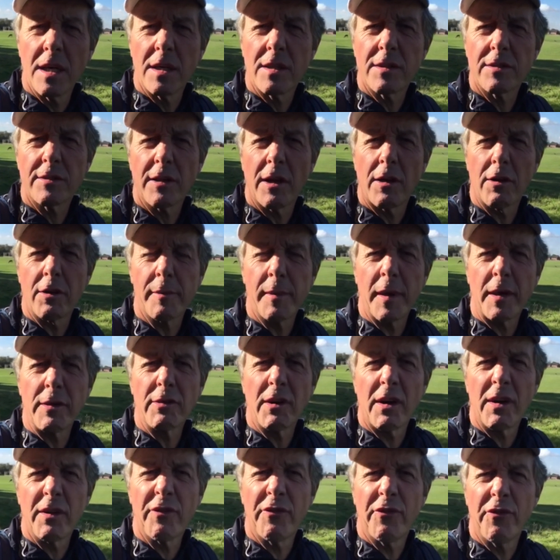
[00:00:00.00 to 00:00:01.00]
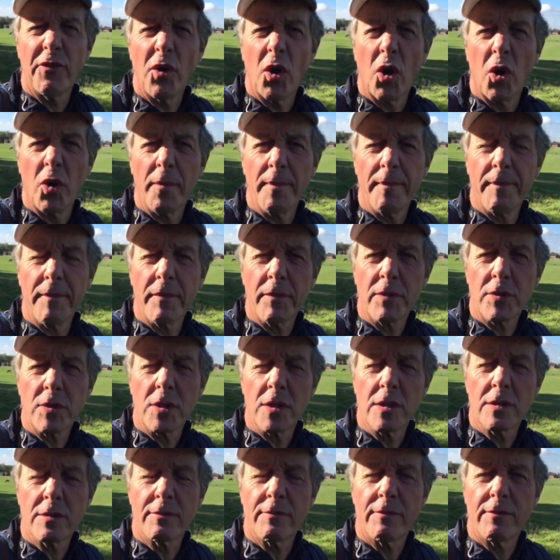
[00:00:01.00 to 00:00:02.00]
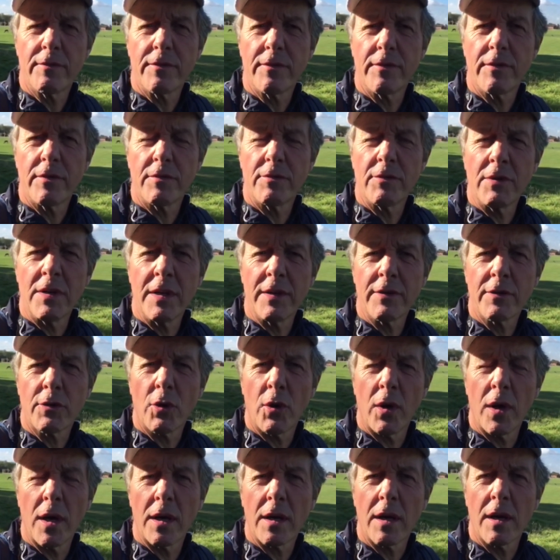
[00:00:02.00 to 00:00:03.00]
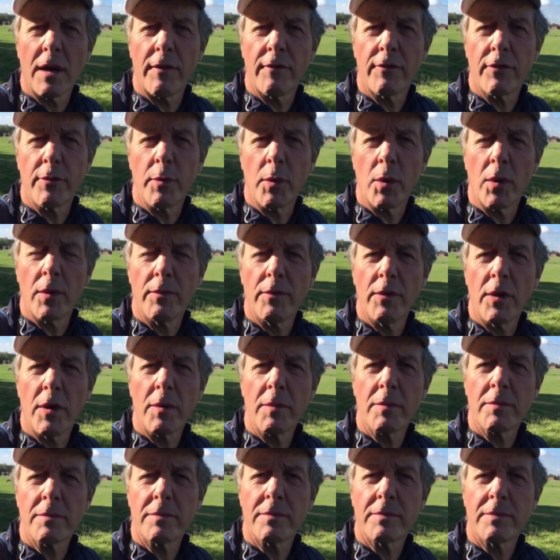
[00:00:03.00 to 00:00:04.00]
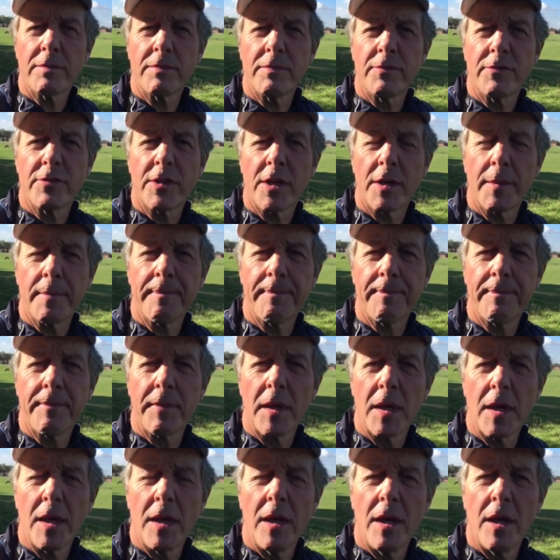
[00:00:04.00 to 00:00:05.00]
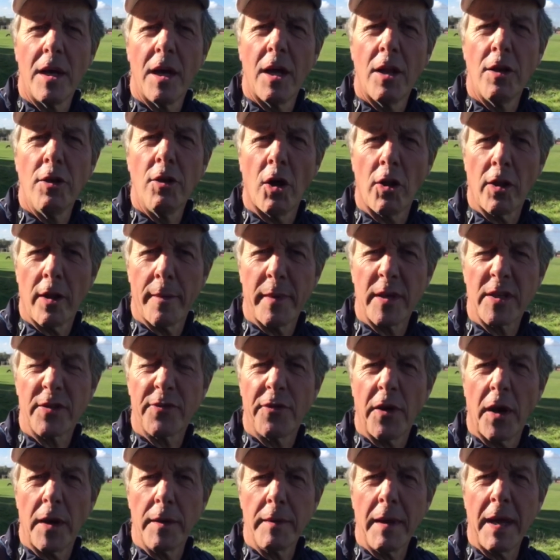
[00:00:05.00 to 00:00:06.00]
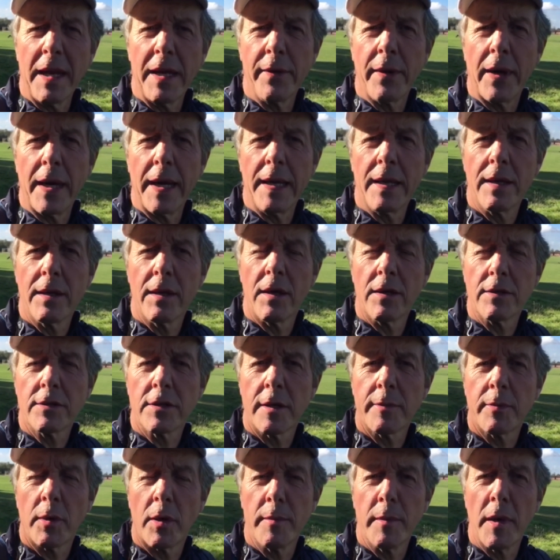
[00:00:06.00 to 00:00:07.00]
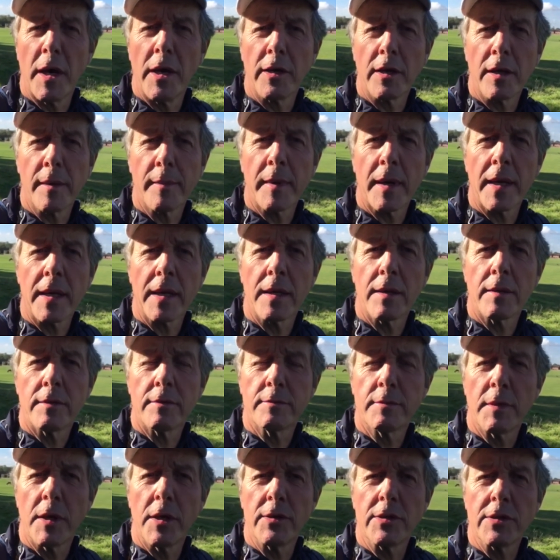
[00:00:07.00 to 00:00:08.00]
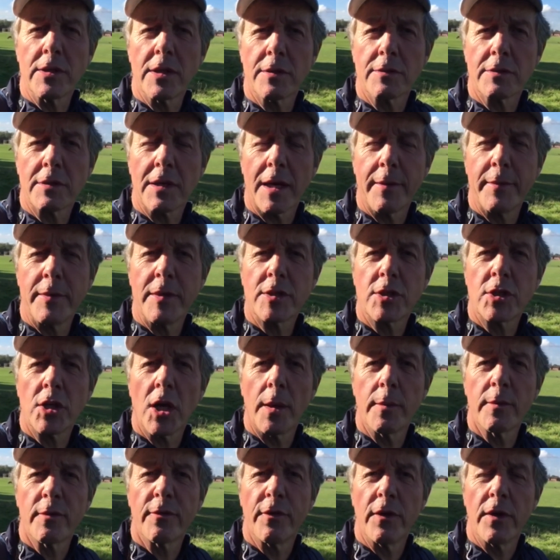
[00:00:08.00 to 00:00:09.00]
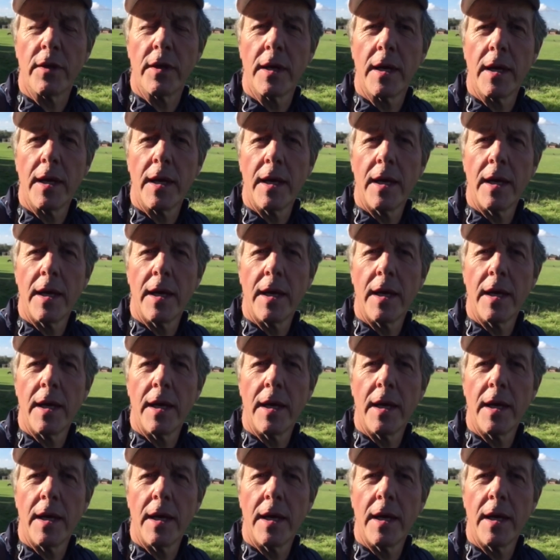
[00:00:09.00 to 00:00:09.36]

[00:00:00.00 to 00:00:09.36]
sole of my right foot, which is really quite uncomfortable. Not um, not that much fun. Anyway, there's no point moaning about it. Moaning doesn't get me to Chelmsford.